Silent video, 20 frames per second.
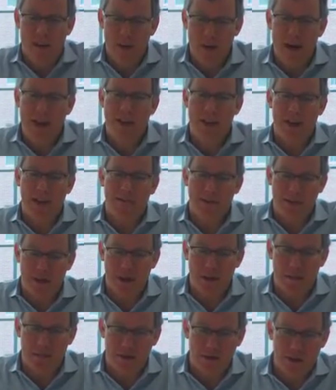The way I think of a
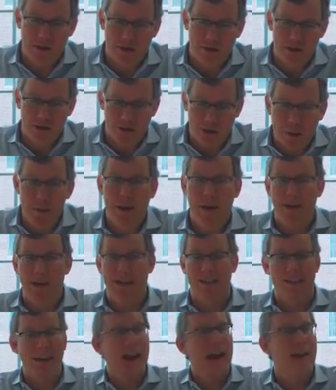startup is you're typically
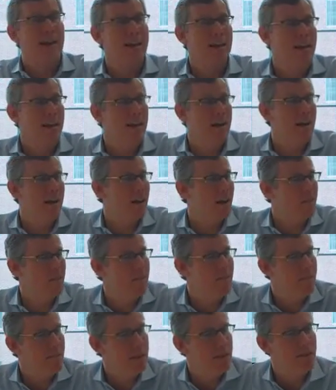attacking
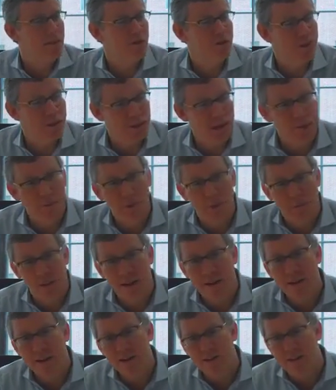industry incumbent
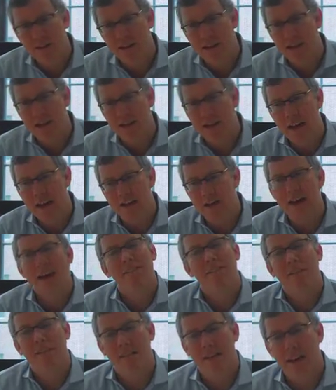players, and you
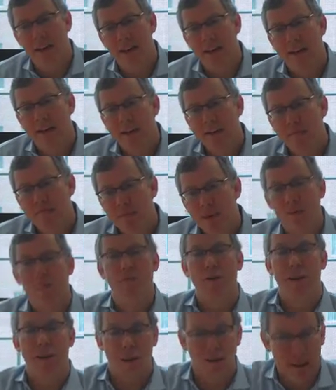have to think
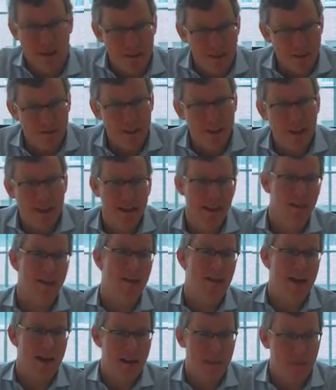very aggressively and
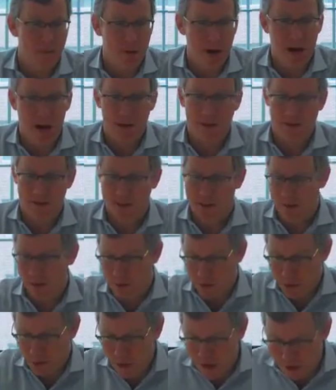think out of the box. And
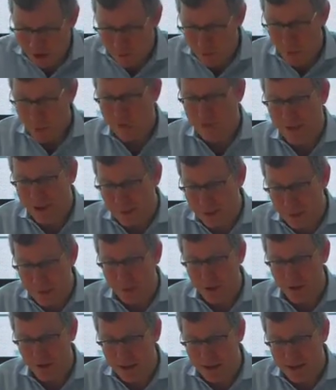when you have 4 or 5
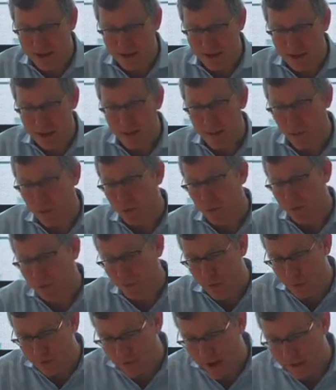people around the table with
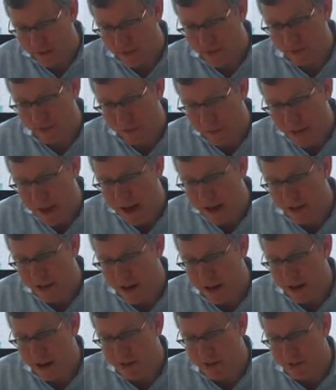4 or 5 different
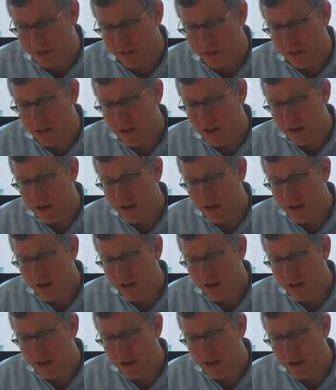backgrounds,